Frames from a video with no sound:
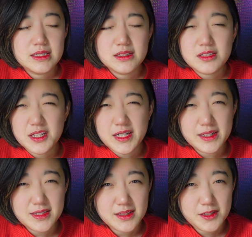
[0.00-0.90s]
to
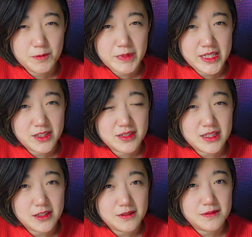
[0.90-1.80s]
constantly remind
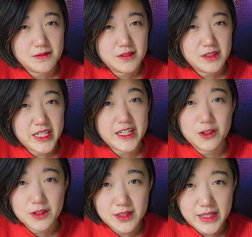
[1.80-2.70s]
yourself that
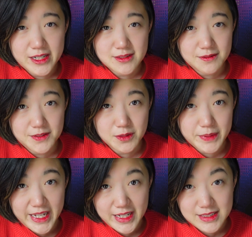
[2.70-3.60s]
you're allowed to feel
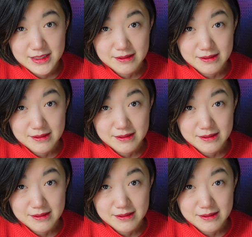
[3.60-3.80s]
bad.